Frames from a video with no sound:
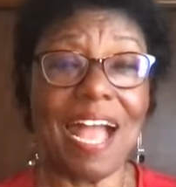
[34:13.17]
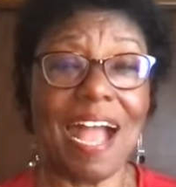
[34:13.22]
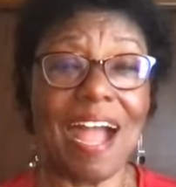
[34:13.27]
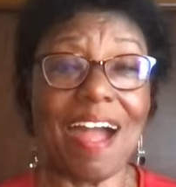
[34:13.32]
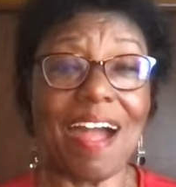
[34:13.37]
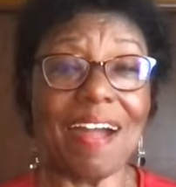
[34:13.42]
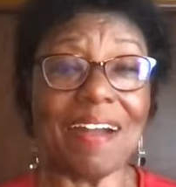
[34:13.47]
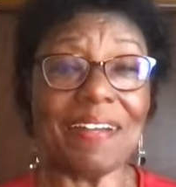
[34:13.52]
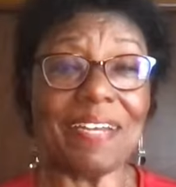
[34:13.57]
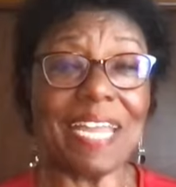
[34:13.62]

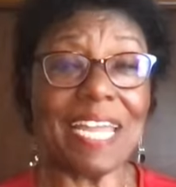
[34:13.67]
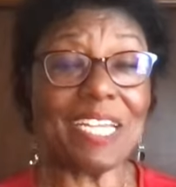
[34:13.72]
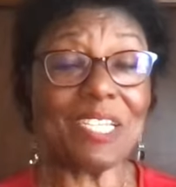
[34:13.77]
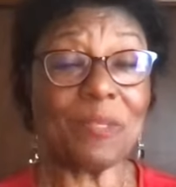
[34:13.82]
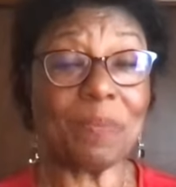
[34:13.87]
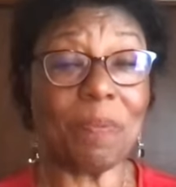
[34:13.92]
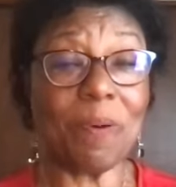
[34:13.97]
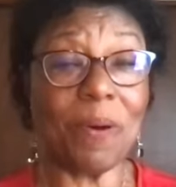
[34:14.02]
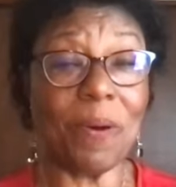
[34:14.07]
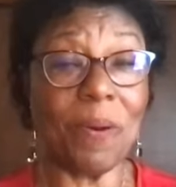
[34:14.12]
Our
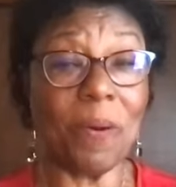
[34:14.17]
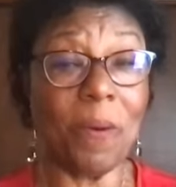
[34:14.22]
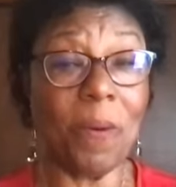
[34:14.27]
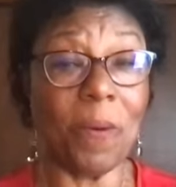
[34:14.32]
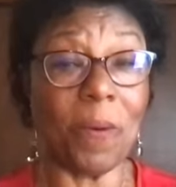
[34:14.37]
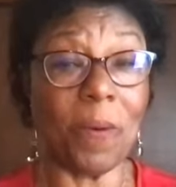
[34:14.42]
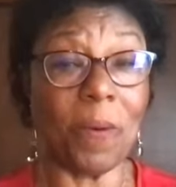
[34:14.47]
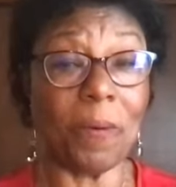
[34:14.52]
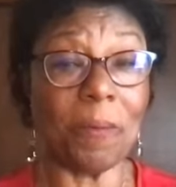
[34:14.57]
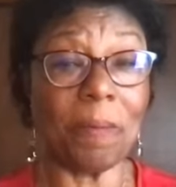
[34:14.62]
next
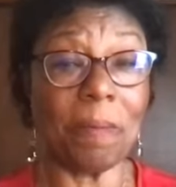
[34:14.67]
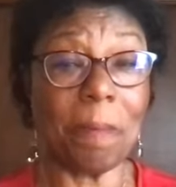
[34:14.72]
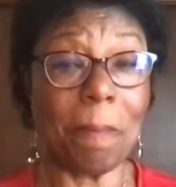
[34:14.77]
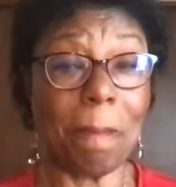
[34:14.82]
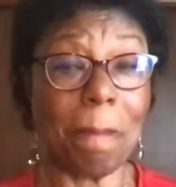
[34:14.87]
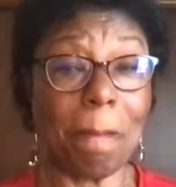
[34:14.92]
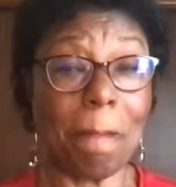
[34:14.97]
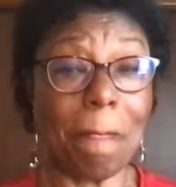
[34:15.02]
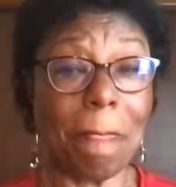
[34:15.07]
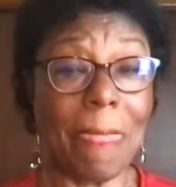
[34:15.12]
poll
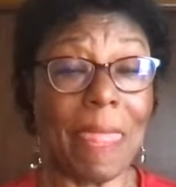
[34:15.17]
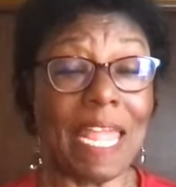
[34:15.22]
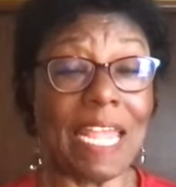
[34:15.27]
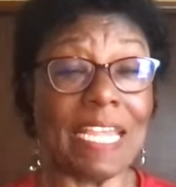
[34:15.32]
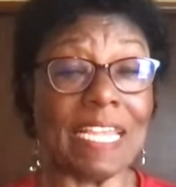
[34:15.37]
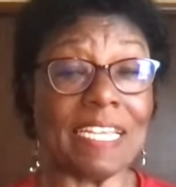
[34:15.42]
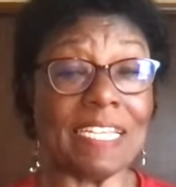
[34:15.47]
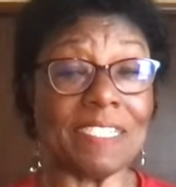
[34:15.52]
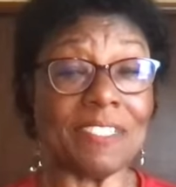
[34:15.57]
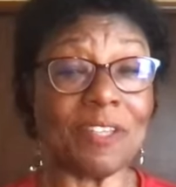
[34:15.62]

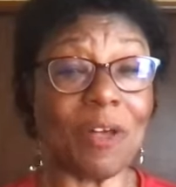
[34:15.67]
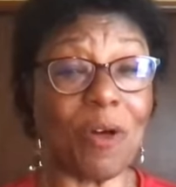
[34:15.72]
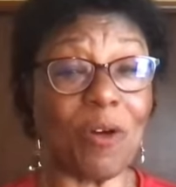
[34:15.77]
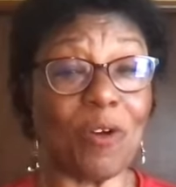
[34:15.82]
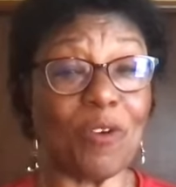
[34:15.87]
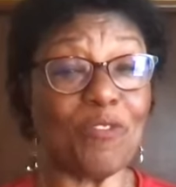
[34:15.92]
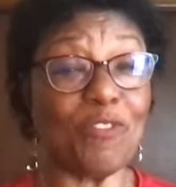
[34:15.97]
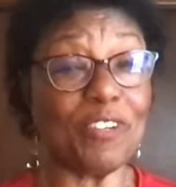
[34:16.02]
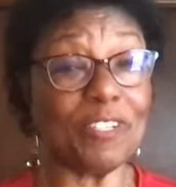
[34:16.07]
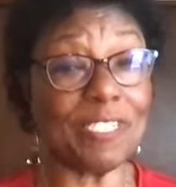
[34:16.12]
is:
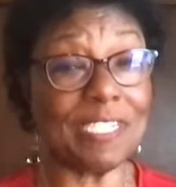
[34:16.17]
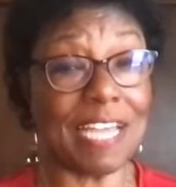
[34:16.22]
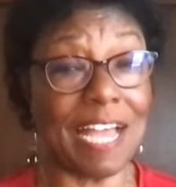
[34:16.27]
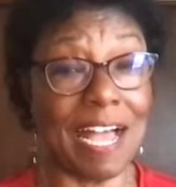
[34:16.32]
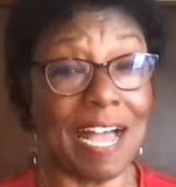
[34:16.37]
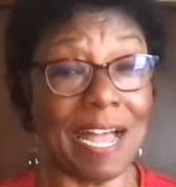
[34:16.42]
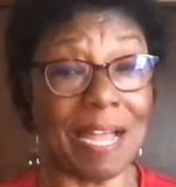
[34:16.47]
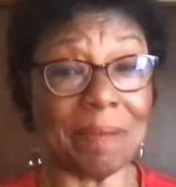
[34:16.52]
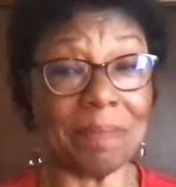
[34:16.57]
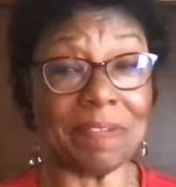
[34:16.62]
over
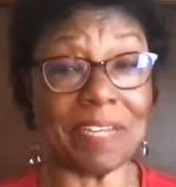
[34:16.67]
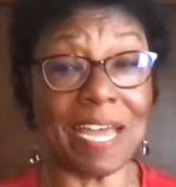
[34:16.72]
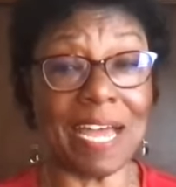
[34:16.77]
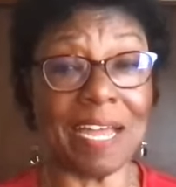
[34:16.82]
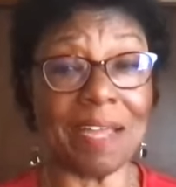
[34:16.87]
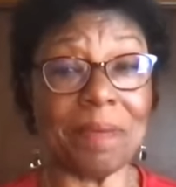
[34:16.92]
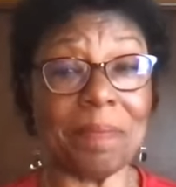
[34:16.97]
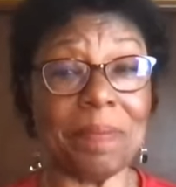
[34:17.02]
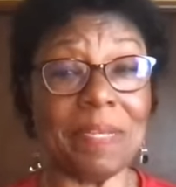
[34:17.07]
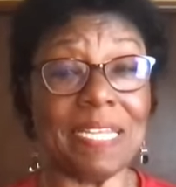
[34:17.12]
time,
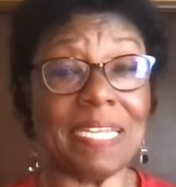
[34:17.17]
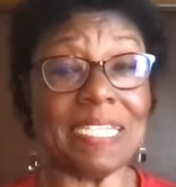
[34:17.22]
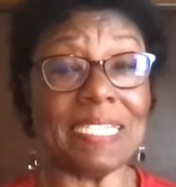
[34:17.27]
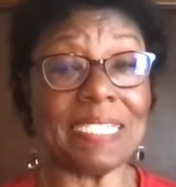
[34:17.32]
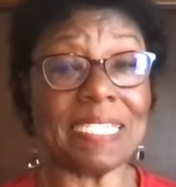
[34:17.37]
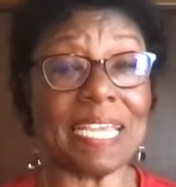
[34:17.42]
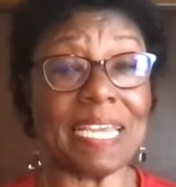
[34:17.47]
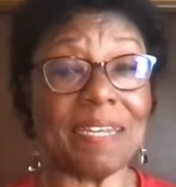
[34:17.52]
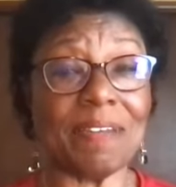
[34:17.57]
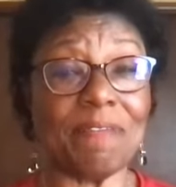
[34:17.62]
diabetes
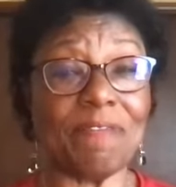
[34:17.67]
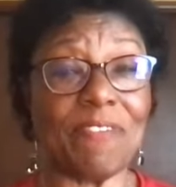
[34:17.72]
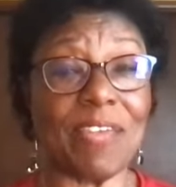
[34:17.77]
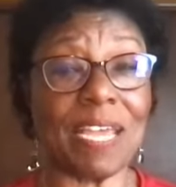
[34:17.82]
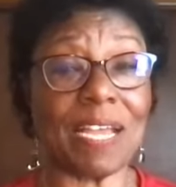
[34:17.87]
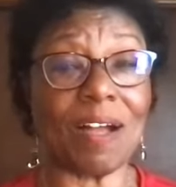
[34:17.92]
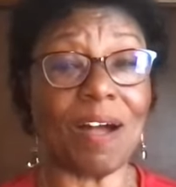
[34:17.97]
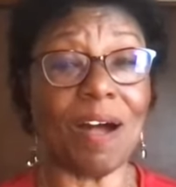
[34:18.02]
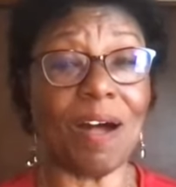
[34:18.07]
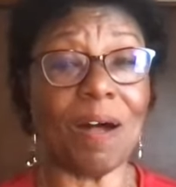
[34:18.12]
can
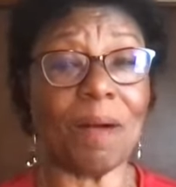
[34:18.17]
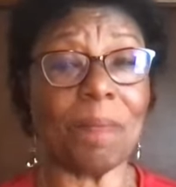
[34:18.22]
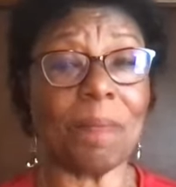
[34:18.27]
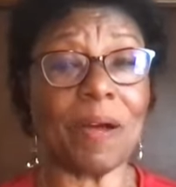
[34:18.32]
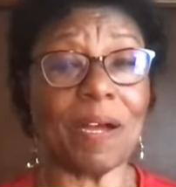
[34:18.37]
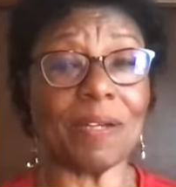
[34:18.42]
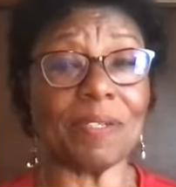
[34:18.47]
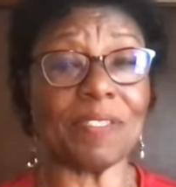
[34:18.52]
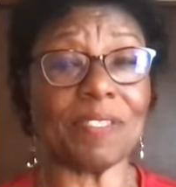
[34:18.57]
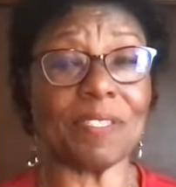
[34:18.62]
affect all
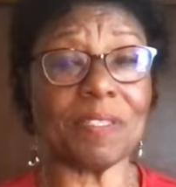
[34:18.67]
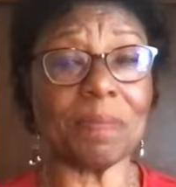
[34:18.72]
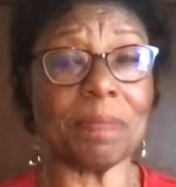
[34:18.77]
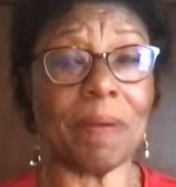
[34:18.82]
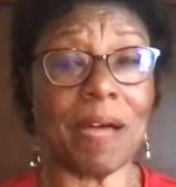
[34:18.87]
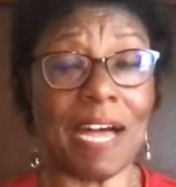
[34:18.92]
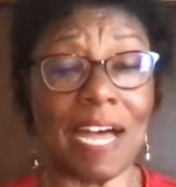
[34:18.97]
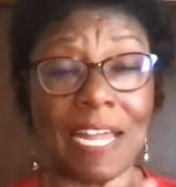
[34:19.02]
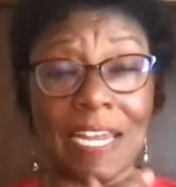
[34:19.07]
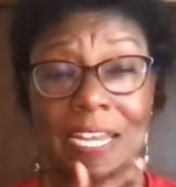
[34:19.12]
parts of the
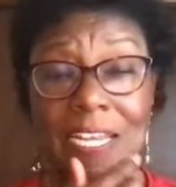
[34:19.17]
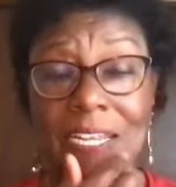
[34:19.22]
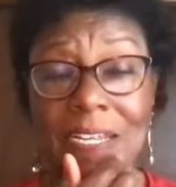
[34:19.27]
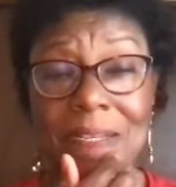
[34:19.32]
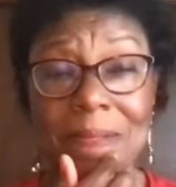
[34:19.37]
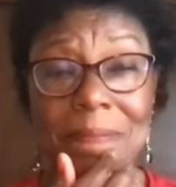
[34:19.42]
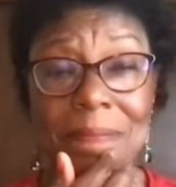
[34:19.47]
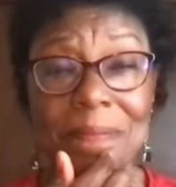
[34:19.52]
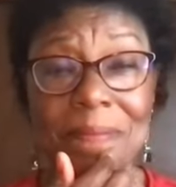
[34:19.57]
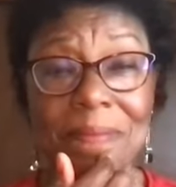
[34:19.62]
body
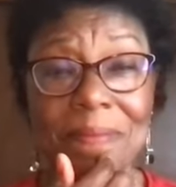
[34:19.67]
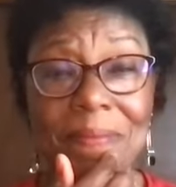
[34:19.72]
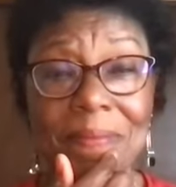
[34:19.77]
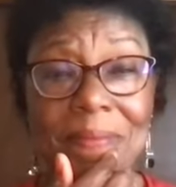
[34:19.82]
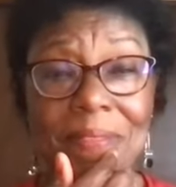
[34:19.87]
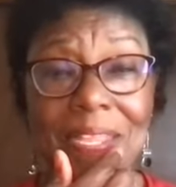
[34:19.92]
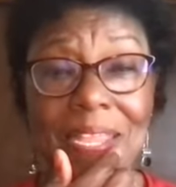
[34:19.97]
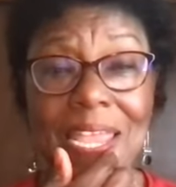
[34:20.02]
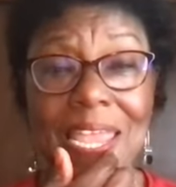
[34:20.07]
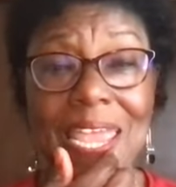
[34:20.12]

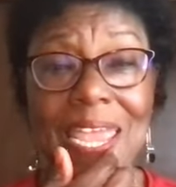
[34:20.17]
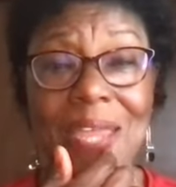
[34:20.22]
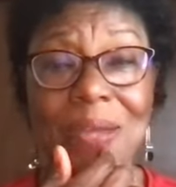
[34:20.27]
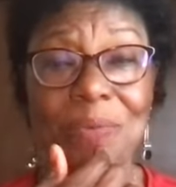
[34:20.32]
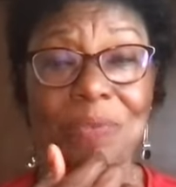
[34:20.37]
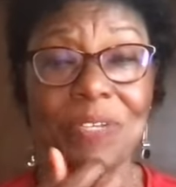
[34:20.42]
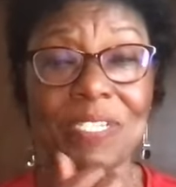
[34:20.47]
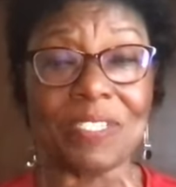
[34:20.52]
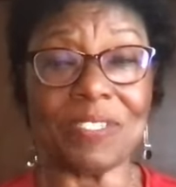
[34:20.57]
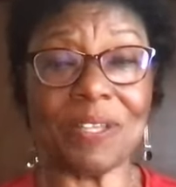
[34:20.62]

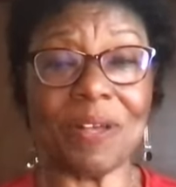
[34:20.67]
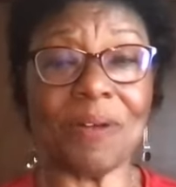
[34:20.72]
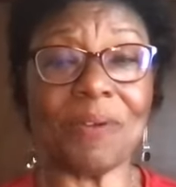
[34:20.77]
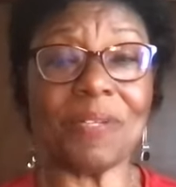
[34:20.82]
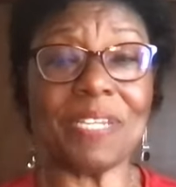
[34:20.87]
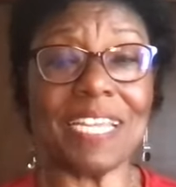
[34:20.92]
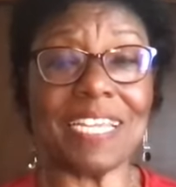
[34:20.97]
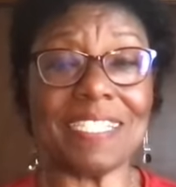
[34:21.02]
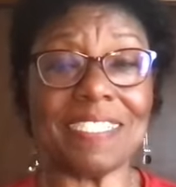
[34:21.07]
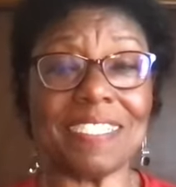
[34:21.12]
and
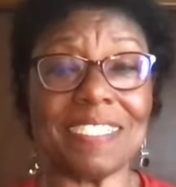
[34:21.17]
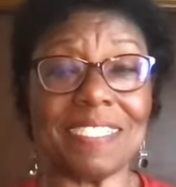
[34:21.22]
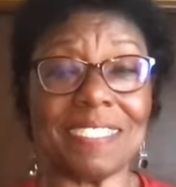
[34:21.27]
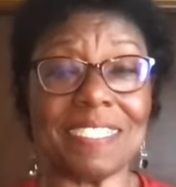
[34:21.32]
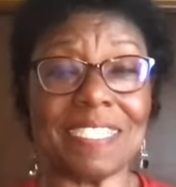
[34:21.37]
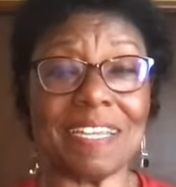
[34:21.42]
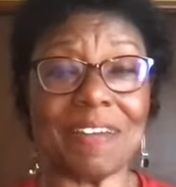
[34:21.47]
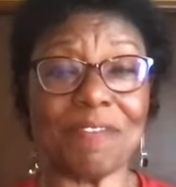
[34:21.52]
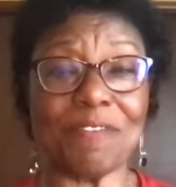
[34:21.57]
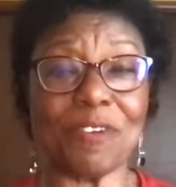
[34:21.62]
result in
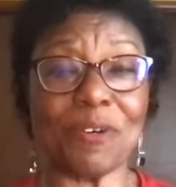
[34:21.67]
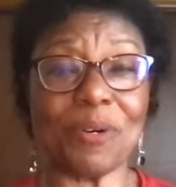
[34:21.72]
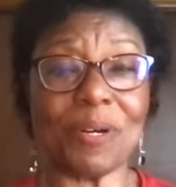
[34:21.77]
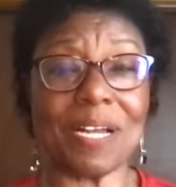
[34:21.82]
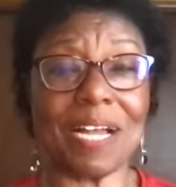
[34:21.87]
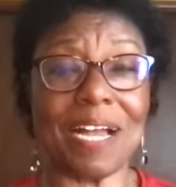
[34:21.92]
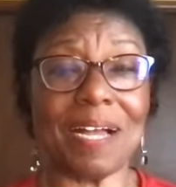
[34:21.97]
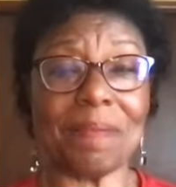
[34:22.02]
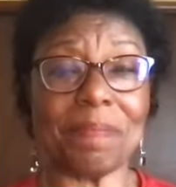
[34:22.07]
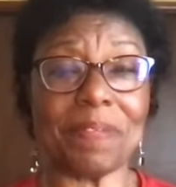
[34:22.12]
several
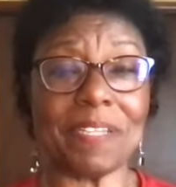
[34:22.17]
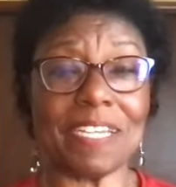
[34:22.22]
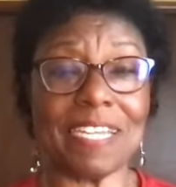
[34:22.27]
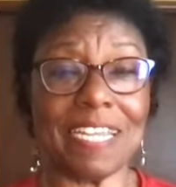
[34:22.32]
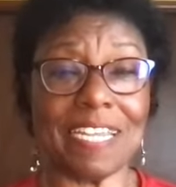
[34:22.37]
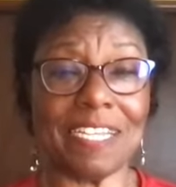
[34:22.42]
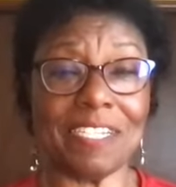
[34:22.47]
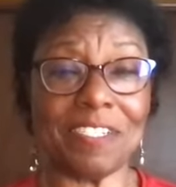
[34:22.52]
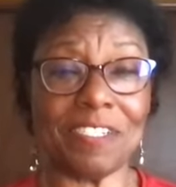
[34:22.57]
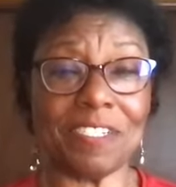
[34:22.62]

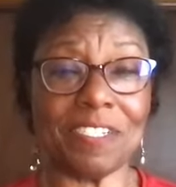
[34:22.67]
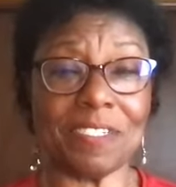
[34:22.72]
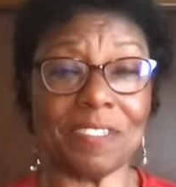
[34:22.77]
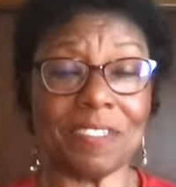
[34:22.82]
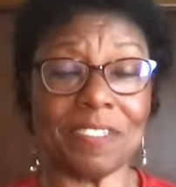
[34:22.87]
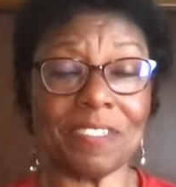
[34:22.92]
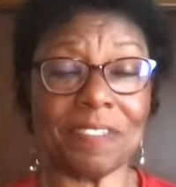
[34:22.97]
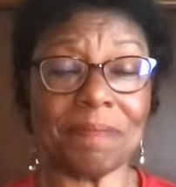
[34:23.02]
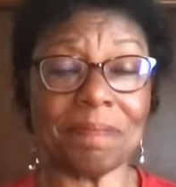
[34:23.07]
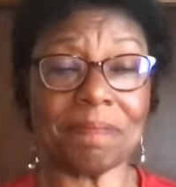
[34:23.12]

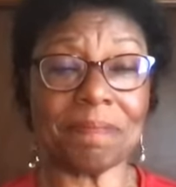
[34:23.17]
complications.